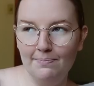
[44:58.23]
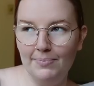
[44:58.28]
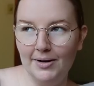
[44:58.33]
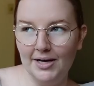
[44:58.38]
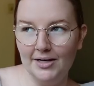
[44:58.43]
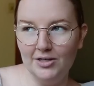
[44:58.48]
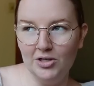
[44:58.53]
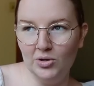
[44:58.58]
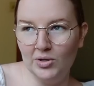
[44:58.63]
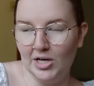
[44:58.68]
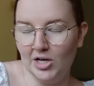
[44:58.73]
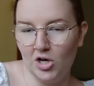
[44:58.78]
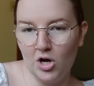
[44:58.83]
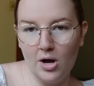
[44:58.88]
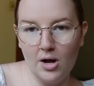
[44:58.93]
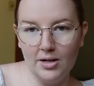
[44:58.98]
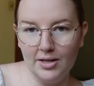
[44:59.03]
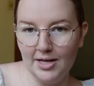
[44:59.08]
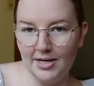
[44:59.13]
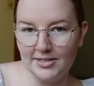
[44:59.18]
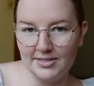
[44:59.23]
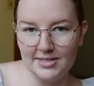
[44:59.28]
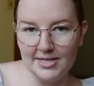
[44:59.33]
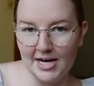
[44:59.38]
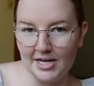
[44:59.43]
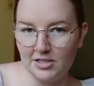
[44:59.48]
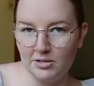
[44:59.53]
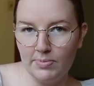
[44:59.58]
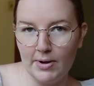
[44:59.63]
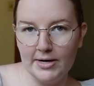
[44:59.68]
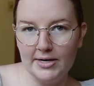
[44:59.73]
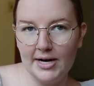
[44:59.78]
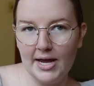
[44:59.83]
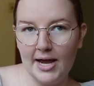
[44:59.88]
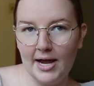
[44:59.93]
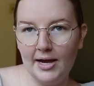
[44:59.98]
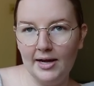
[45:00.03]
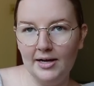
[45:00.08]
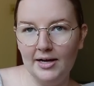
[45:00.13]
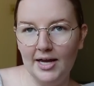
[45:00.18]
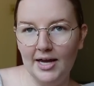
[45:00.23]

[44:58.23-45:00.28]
but you can call us next Monday